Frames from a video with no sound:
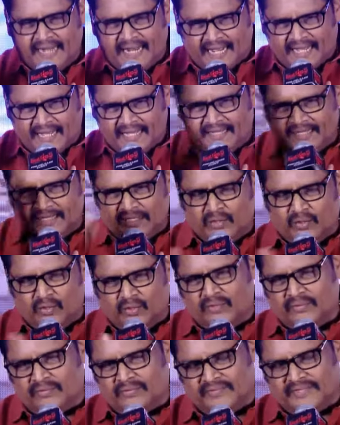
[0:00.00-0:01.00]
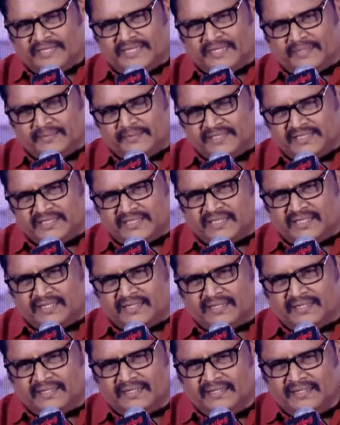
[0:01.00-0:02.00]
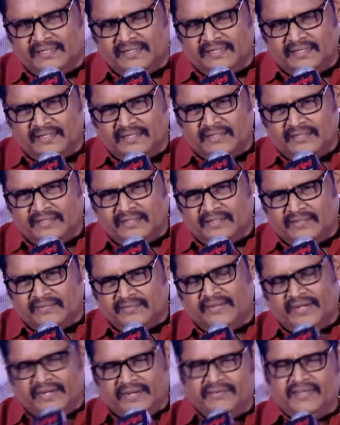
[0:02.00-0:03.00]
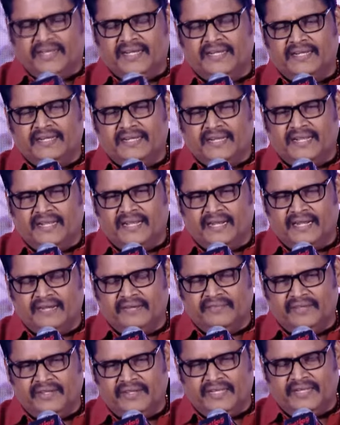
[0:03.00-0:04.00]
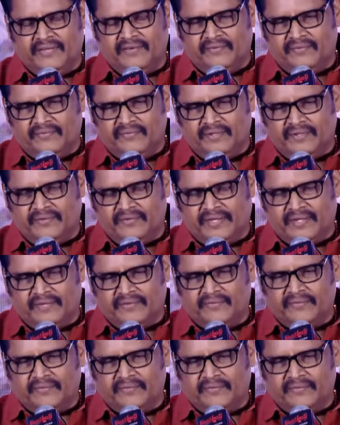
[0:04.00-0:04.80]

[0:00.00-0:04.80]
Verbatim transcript: I know Vikraman sir very well, and we were